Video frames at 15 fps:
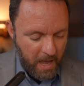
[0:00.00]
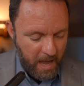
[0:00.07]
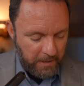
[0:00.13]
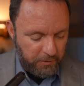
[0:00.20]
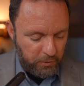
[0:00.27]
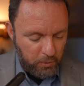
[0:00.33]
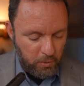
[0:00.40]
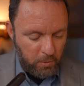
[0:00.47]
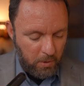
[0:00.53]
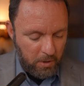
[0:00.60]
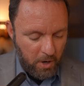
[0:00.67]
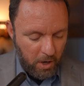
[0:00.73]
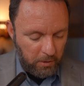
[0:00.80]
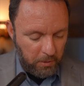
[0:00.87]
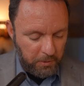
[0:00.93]
At school,
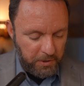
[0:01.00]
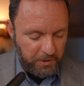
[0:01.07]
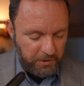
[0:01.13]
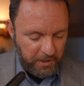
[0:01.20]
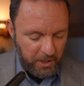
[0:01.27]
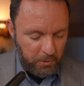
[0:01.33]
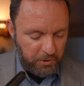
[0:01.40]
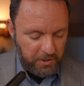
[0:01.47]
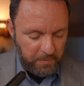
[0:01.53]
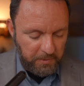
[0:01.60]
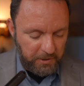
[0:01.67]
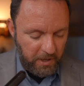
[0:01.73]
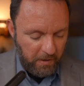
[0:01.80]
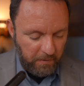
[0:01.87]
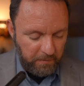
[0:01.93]
Carlo distinguished
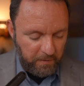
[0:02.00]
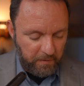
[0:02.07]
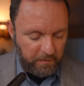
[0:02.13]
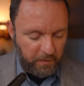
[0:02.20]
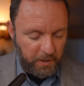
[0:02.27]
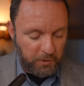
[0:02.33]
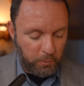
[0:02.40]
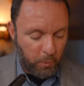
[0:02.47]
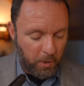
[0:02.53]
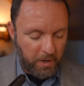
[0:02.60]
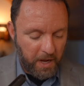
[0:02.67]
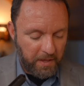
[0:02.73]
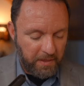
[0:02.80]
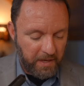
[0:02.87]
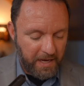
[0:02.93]
himself for his work
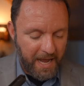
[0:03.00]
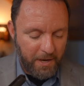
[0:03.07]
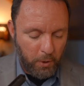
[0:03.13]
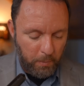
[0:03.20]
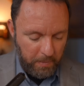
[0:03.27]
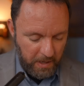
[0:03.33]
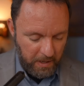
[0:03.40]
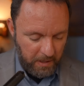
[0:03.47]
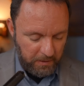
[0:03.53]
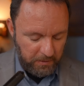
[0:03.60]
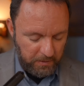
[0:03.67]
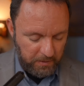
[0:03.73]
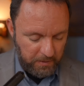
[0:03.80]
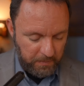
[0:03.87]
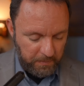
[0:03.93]
ethic and
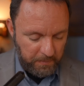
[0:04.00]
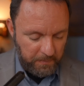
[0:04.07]
obedience.